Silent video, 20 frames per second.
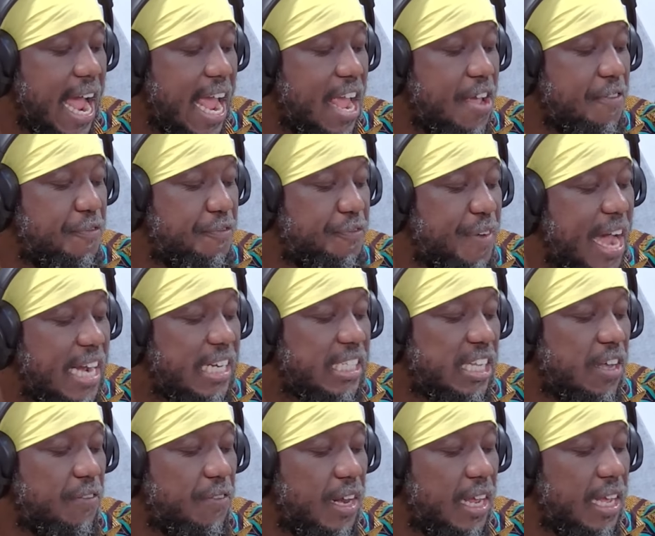
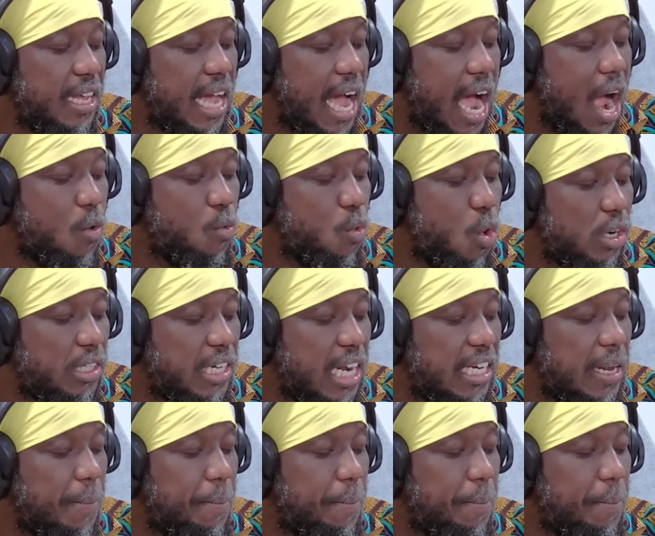effectively awarded